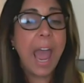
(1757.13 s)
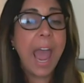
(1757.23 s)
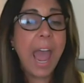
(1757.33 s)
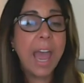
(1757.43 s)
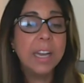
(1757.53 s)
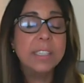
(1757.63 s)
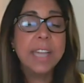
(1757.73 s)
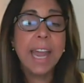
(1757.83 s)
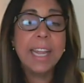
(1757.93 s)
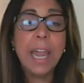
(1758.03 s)
And
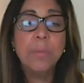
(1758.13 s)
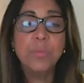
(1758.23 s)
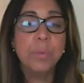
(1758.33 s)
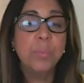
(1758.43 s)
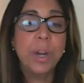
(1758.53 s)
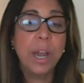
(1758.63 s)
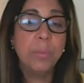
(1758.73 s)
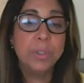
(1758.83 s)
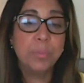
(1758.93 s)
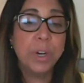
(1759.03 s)
that came from when I
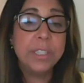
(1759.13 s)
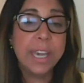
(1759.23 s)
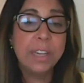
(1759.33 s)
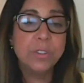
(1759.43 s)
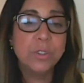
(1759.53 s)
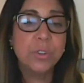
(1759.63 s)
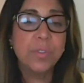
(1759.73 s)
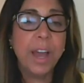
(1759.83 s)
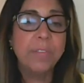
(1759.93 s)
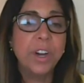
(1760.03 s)
was a breast cancer
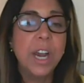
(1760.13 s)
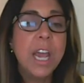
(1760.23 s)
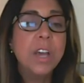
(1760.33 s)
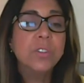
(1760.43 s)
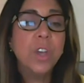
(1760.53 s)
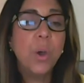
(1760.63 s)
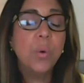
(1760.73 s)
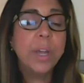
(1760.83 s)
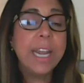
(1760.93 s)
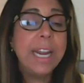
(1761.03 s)
survivor.
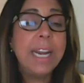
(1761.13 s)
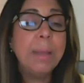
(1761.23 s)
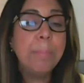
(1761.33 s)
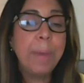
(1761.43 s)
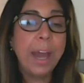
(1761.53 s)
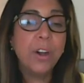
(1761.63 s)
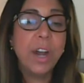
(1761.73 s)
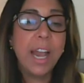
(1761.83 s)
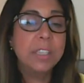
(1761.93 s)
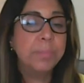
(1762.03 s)
So eating better
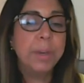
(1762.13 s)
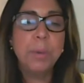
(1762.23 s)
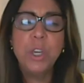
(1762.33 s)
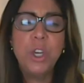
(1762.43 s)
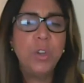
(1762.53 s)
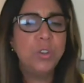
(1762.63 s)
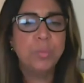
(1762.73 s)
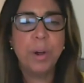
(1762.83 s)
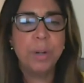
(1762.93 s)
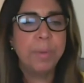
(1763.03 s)
has been a
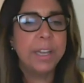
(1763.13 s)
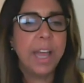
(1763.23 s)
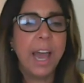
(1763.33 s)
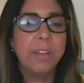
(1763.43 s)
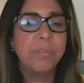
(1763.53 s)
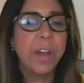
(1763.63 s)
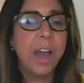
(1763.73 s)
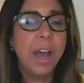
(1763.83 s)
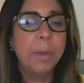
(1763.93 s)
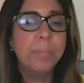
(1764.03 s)
huge part of my life.
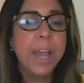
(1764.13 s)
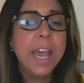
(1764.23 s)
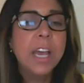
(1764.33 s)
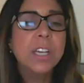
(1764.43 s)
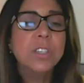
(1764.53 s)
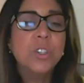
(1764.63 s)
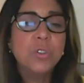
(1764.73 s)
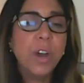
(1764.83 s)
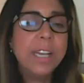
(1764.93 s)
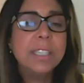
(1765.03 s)
Um,
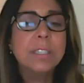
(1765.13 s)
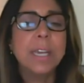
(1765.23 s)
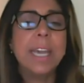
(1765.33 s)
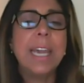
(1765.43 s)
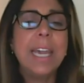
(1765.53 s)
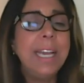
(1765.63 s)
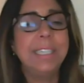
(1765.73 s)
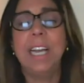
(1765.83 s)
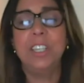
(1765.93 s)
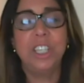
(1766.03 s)
stress
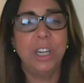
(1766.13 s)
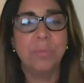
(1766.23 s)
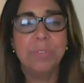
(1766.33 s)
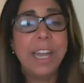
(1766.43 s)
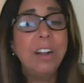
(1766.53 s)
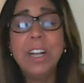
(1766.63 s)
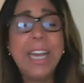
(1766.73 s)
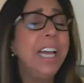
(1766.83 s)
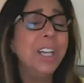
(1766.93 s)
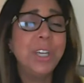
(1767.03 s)
eats at you. It'll
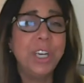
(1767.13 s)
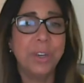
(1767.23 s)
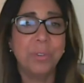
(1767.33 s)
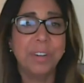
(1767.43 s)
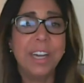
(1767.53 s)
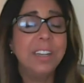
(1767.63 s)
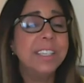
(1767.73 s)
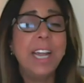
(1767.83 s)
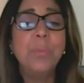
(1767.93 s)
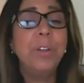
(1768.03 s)
kill you. It'll
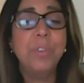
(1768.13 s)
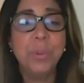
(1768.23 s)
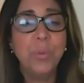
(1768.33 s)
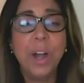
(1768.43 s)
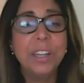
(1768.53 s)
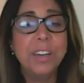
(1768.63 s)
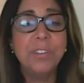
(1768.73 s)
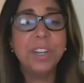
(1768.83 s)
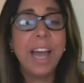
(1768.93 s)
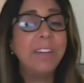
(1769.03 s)
take away from the quality of
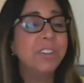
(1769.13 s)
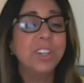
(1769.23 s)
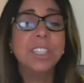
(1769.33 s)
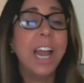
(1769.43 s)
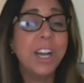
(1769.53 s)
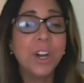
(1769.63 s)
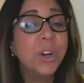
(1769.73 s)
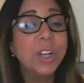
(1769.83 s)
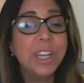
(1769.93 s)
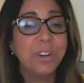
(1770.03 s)
your life. You'll die
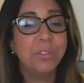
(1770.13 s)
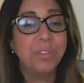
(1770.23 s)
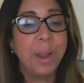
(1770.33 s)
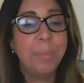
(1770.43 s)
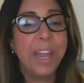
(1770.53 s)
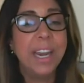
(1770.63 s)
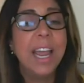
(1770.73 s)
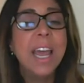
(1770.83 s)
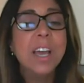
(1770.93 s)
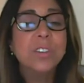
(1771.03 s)
earlier from it.
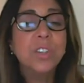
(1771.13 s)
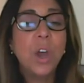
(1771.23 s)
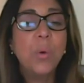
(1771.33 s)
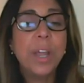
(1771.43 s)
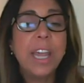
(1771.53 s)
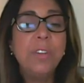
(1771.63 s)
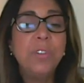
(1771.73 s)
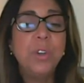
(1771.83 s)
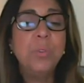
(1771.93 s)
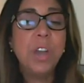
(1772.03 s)
So
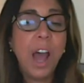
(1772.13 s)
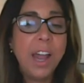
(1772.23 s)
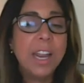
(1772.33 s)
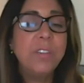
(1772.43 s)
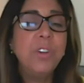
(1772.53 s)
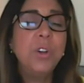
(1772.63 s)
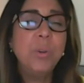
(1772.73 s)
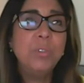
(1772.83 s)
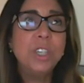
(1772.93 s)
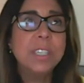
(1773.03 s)
if you not if you
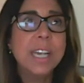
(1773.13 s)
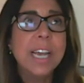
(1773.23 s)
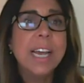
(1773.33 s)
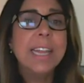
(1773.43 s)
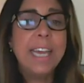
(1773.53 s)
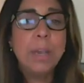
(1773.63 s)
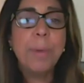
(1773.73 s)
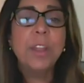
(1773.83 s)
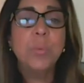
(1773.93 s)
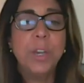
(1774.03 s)
don't just think
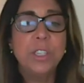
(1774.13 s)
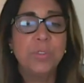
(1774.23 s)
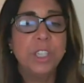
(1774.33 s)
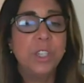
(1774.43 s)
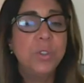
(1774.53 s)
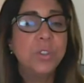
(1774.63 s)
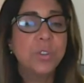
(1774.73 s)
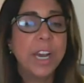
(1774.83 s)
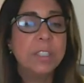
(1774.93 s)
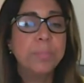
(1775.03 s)
about the ways to reduce
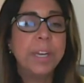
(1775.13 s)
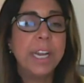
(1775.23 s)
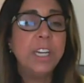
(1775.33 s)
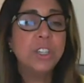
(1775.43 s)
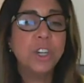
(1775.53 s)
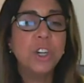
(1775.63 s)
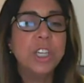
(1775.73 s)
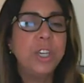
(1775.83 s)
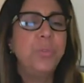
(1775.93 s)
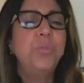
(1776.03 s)
stress, but
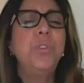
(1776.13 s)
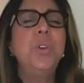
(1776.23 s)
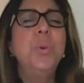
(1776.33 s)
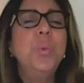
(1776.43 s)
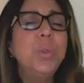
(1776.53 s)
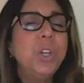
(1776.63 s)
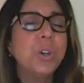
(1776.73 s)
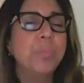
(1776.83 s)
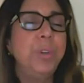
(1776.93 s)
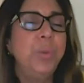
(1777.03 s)
internally you fuel
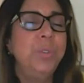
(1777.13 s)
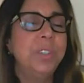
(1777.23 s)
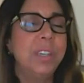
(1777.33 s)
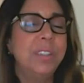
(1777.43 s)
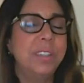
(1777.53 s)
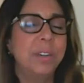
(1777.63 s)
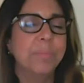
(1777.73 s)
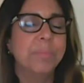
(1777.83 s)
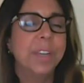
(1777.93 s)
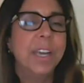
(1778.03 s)
your immune
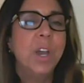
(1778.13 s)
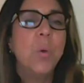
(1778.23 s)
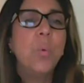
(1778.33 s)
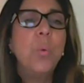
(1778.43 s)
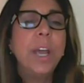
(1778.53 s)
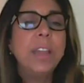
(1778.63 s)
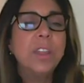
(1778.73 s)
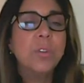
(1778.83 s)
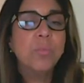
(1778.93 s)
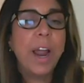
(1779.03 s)
system
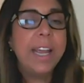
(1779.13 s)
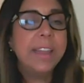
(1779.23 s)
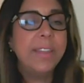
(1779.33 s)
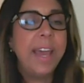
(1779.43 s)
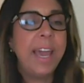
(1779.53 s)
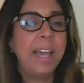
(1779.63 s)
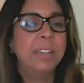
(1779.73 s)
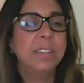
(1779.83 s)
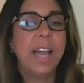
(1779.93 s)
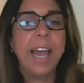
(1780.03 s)
with the right
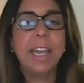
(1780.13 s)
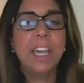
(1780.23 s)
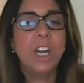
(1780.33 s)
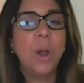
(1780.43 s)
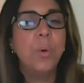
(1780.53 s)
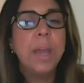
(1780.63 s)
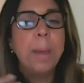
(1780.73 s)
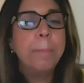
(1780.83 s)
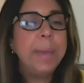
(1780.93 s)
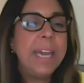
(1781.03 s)
things like, you know,
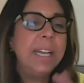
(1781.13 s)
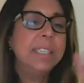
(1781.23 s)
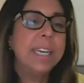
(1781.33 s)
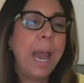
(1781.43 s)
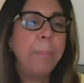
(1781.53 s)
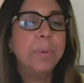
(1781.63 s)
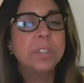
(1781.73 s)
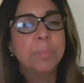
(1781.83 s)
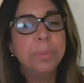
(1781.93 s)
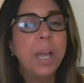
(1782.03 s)
beans and
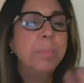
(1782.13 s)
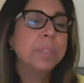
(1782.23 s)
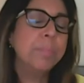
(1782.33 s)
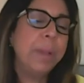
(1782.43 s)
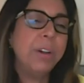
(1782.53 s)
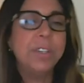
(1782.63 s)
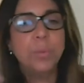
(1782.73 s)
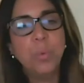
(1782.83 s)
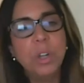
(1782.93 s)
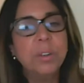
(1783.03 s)
apples and plums and
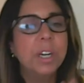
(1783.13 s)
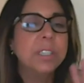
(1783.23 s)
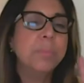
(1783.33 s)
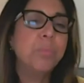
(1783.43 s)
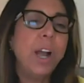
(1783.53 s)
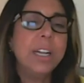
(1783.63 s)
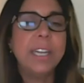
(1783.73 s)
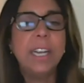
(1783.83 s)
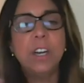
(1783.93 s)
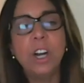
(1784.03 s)
berries and walnuts and
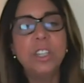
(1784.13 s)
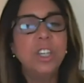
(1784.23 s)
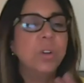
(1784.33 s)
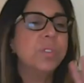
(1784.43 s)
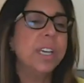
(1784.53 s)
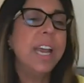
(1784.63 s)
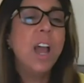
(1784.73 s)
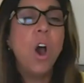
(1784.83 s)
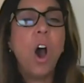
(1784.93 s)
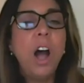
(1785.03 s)
broccoli and artichokes and
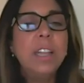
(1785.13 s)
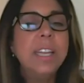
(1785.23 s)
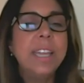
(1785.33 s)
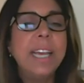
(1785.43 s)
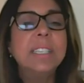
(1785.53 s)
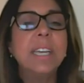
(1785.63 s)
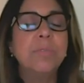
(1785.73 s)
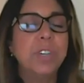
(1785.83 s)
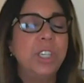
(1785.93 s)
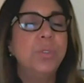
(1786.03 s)
all the things
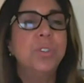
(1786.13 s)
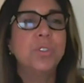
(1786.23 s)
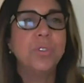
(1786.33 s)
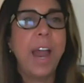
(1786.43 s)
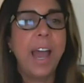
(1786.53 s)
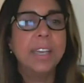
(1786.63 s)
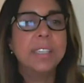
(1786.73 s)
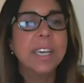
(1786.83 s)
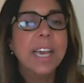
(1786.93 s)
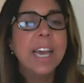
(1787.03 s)
that reduce
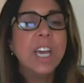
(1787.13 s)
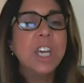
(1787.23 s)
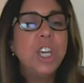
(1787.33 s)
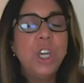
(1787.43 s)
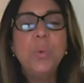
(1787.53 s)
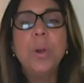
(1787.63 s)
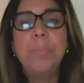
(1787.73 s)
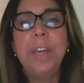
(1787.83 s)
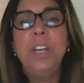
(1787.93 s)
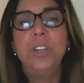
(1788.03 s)
stress, you
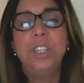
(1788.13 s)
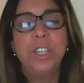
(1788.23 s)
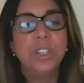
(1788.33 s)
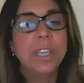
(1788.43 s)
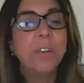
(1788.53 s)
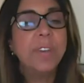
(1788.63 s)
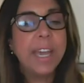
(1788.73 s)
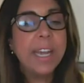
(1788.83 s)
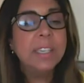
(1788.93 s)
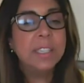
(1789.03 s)
are being good to
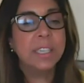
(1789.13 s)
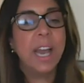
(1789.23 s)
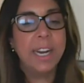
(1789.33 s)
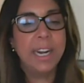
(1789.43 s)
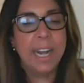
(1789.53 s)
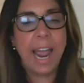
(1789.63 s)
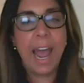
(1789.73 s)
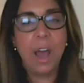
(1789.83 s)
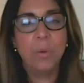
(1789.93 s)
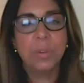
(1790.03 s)
yourself inside and
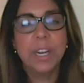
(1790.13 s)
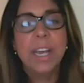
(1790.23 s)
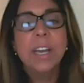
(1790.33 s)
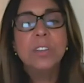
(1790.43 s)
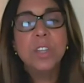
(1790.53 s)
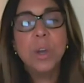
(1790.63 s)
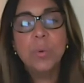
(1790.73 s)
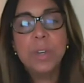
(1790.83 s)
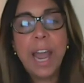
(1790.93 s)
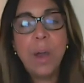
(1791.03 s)
out.
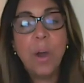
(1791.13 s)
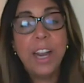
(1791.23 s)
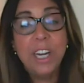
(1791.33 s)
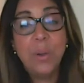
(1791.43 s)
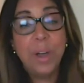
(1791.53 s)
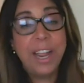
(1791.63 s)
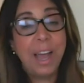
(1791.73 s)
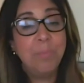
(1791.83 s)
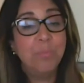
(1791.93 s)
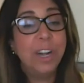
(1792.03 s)
So now I know I
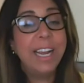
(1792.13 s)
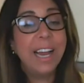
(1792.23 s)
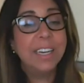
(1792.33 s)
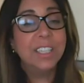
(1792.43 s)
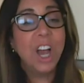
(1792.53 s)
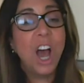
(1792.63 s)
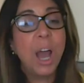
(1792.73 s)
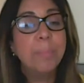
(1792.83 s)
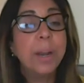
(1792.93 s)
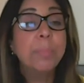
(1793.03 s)
am running out of
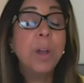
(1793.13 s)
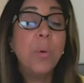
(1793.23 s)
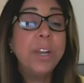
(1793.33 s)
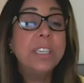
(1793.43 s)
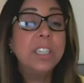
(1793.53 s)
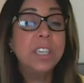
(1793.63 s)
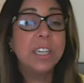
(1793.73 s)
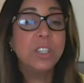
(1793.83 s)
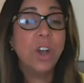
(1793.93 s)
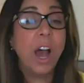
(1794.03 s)
time, but I'm going
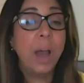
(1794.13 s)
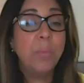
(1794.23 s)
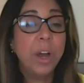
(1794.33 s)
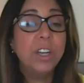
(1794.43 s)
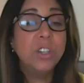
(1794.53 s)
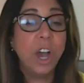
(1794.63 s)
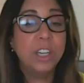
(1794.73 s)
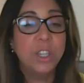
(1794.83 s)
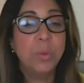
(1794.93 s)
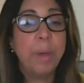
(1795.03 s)
to talk, I want to
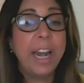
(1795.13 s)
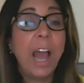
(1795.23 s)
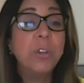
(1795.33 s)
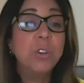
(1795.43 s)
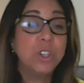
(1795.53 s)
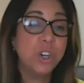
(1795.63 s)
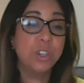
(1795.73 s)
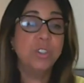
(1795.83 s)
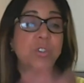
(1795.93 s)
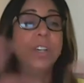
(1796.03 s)
talk to you about how you
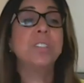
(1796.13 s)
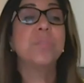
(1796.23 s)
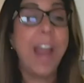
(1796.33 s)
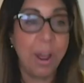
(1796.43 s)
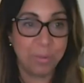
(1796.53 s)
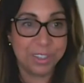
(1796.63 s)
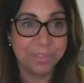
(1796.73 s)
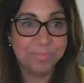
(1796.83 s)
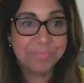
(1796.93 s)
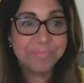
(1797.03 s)
turn stress around.